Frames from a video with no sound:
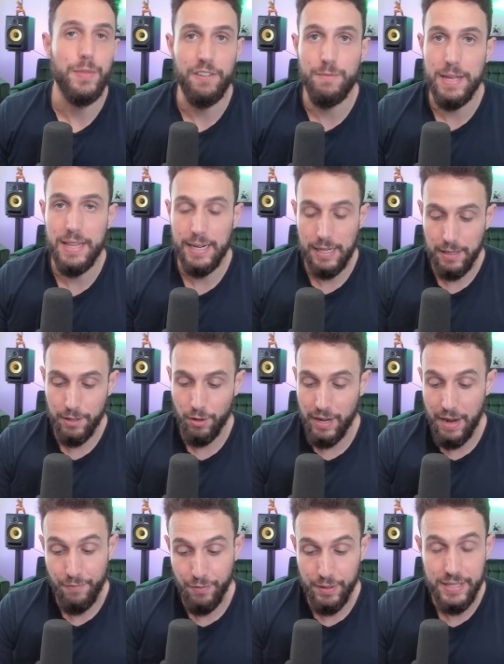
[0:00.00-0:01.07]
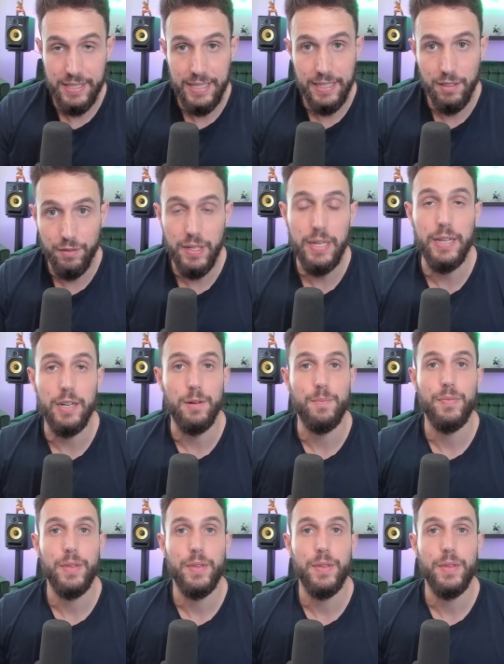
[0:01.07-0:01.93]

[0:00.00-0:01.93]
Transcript: I've made that clear on every single video.